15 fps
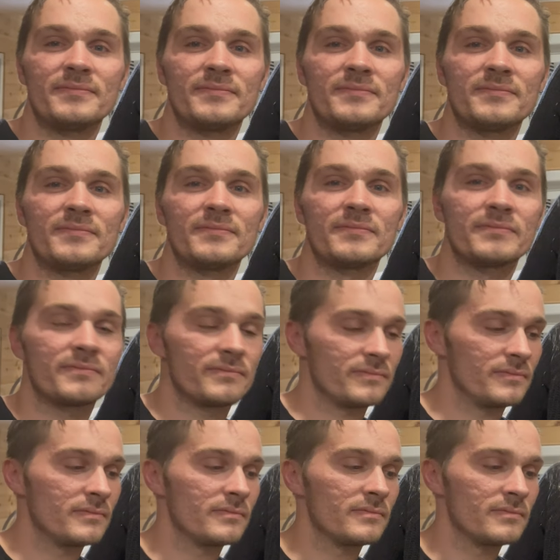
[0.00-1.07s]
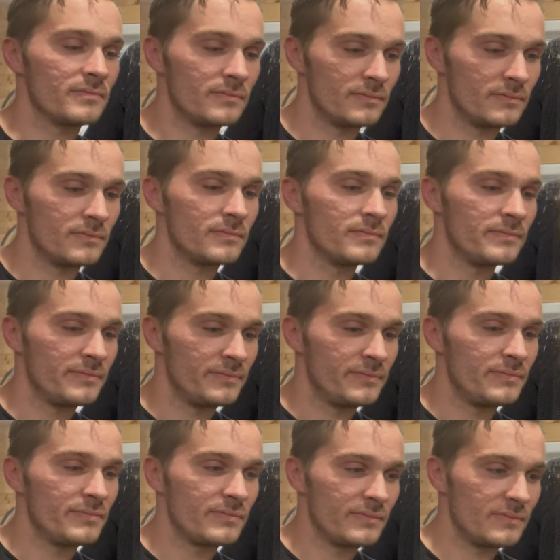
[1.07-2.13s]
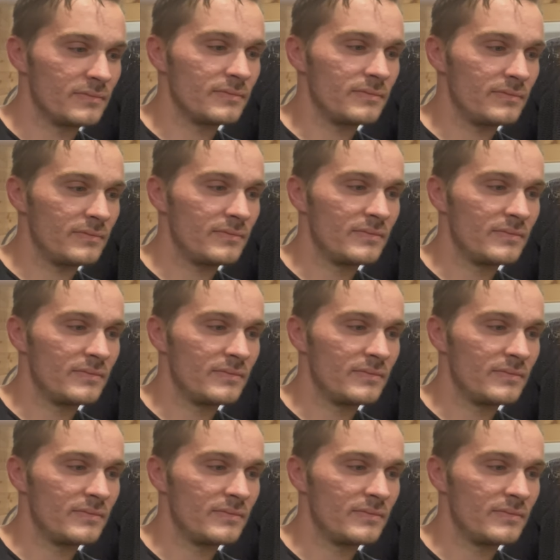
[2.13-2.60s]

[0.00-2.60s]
The person shown says nothing.